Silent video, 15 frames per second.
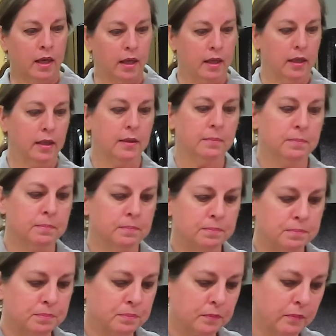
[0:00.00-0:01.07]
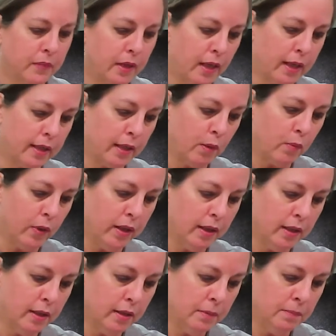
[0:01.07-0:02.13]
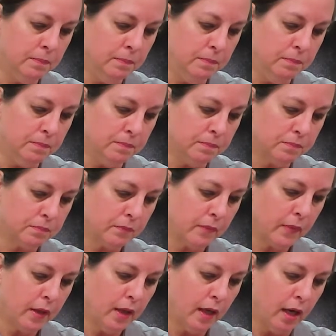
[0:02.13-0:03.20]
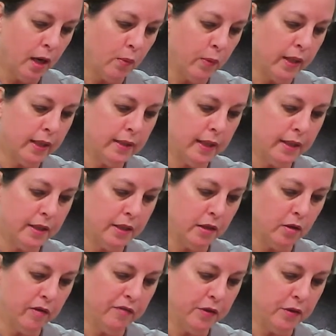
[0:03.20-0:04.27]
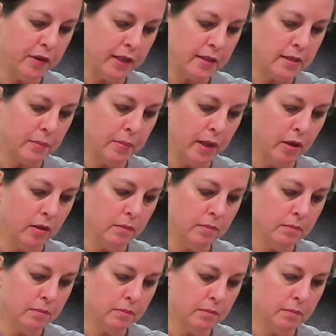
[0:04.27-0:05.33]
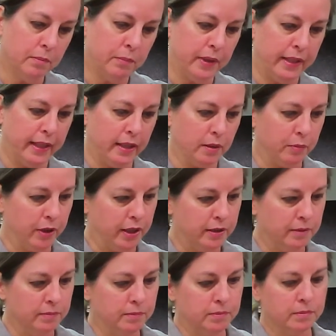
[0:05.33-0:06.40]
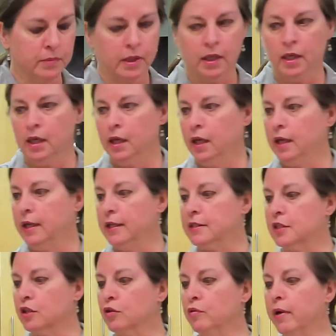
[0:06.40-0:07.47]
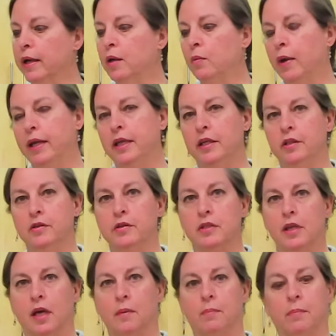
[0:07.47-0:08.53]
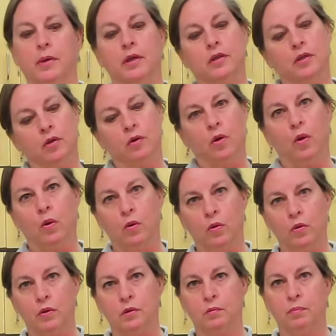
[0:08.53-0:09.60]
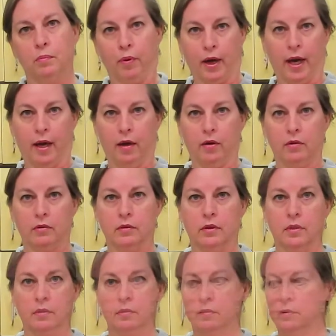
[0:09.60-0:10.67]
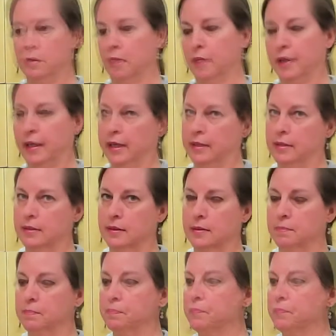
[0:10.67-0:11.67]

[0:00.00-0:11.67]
And I wanna let you know a few things about banana bread. It's a great way to use up your old brown bananas.